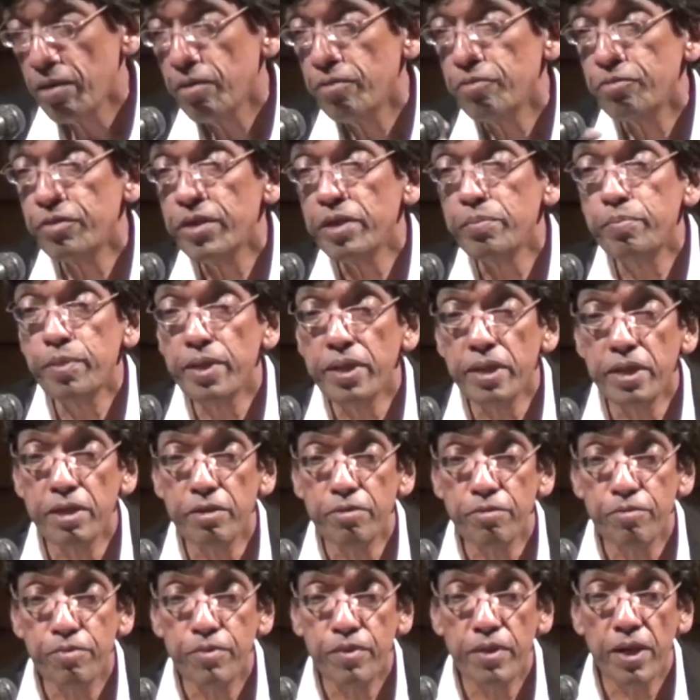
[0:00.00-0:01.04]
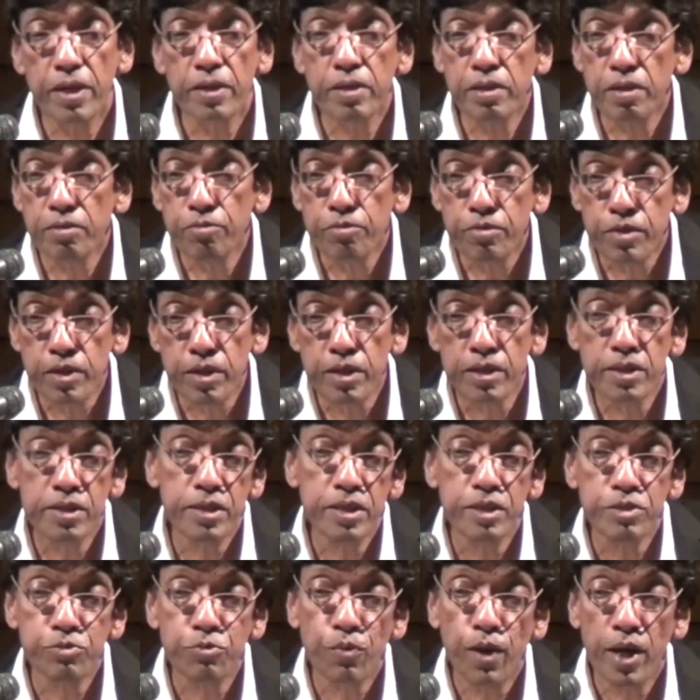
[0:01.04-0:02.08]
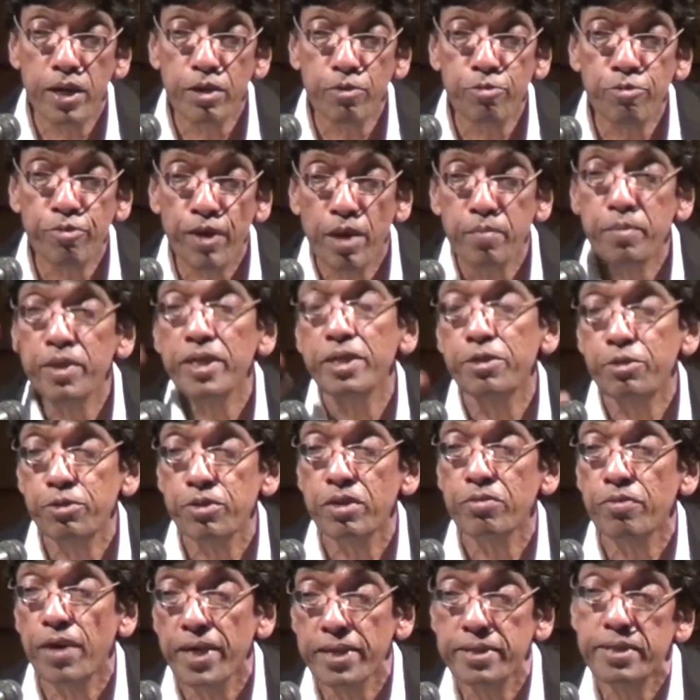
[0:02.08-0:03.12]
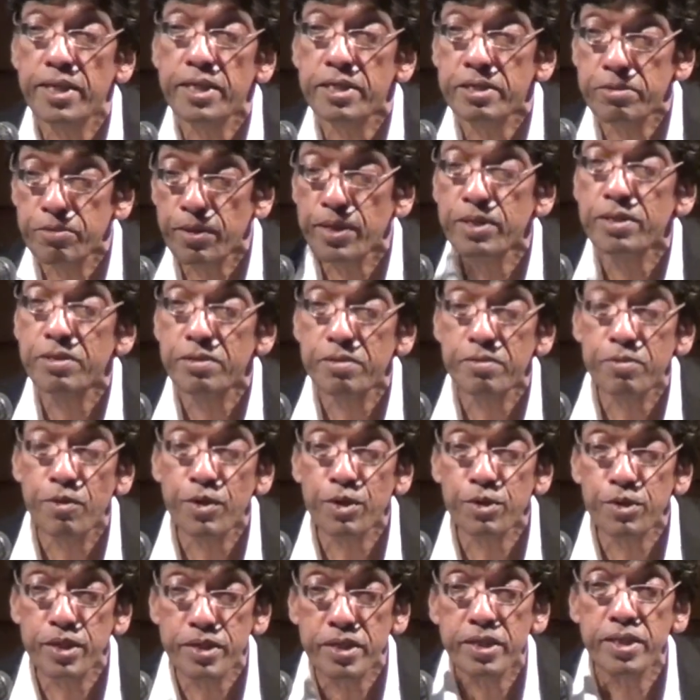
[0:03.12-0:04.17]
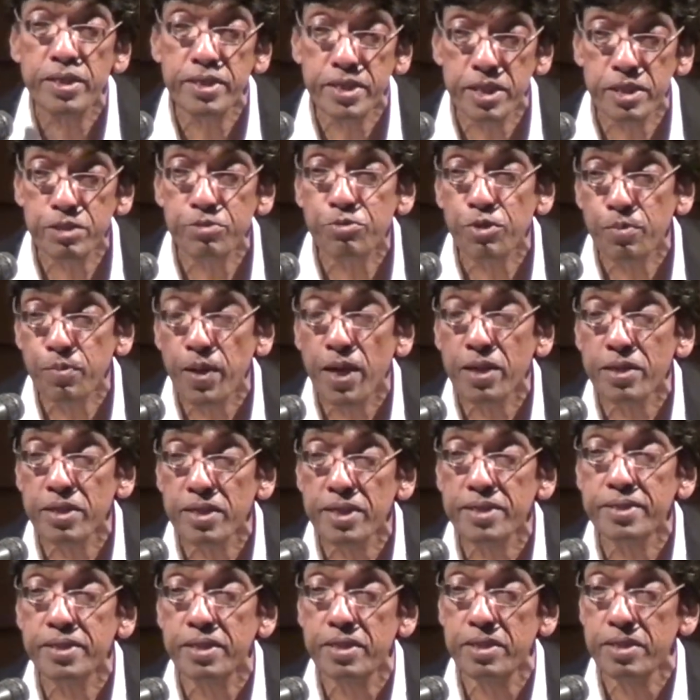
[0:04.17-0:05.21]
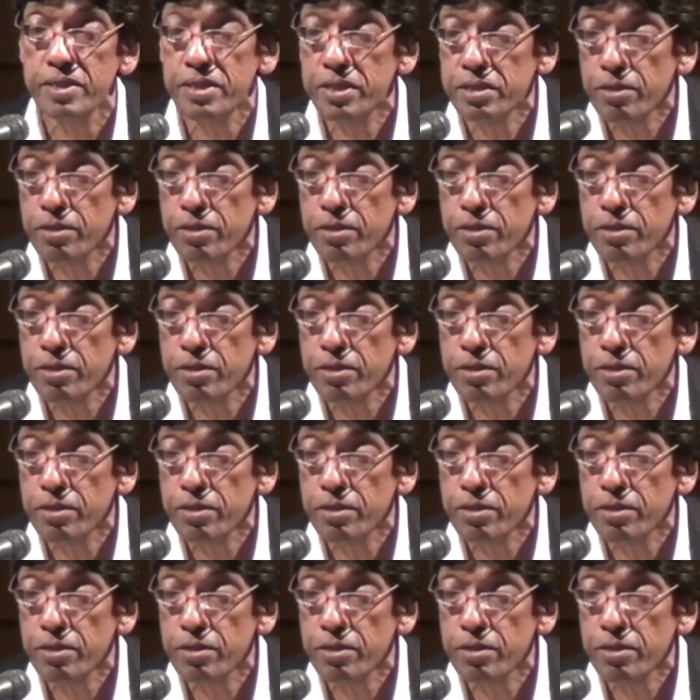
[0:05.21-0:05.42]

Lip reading: we believe that the world is one family to the wise. That's one of the teachings from our religions.